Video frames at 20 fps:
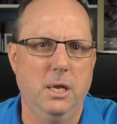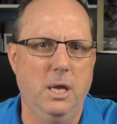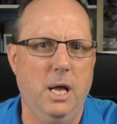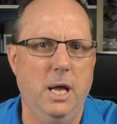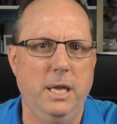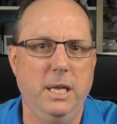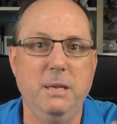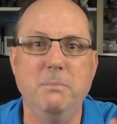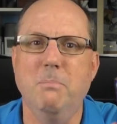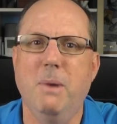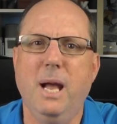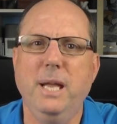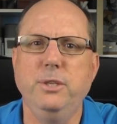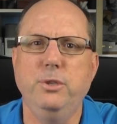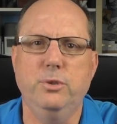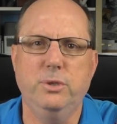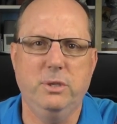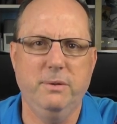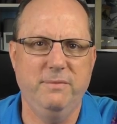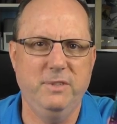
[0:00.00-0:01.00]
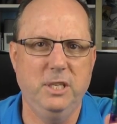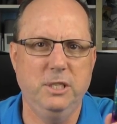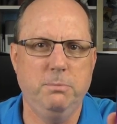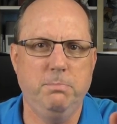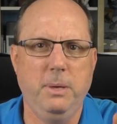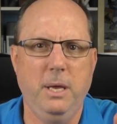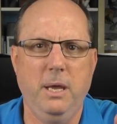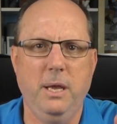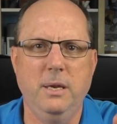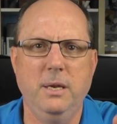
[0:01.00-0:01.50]
Uh, in my use of this
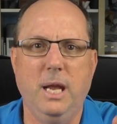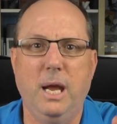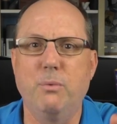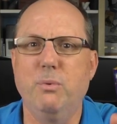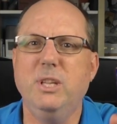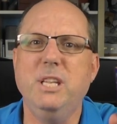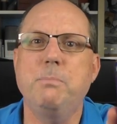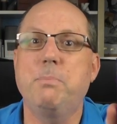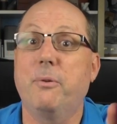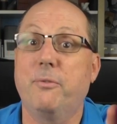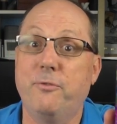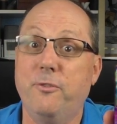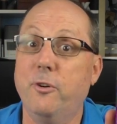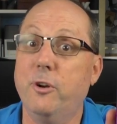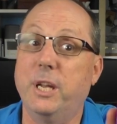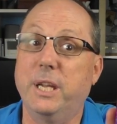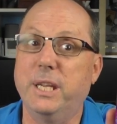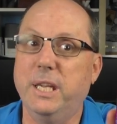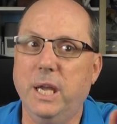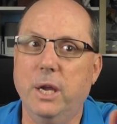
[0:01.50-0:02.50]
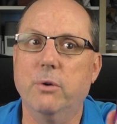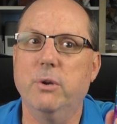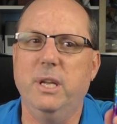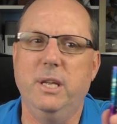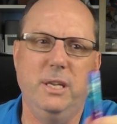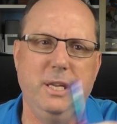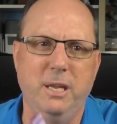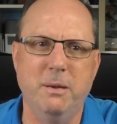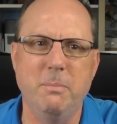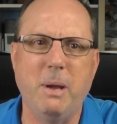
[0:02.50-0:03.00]
pen, I really prefer to carry
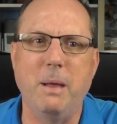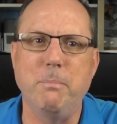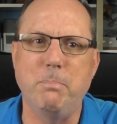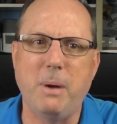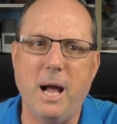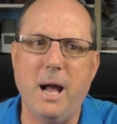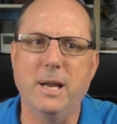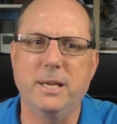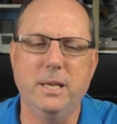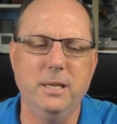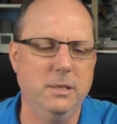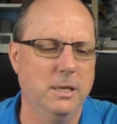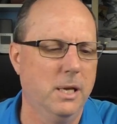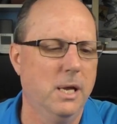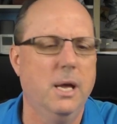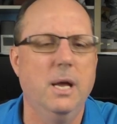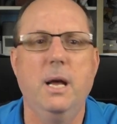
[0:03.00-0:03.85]
it in my pocket.